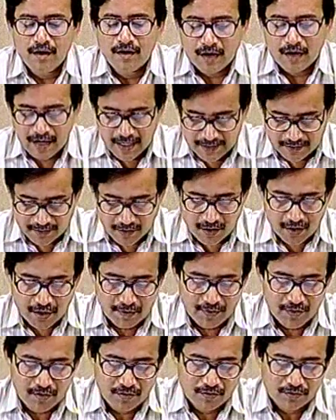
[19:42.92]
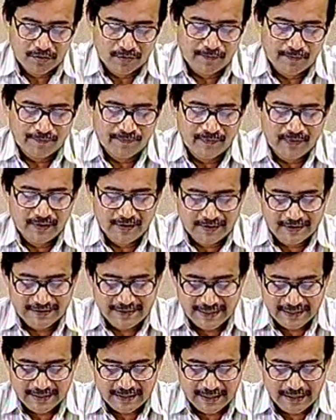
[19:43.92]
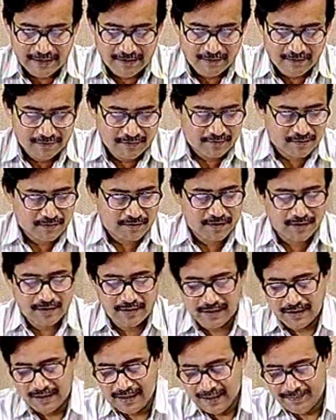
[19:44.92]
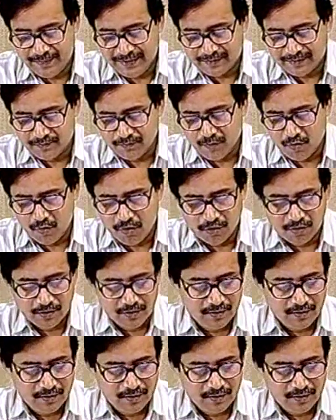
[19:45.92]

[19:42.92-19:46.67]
I will talk about signal a bit more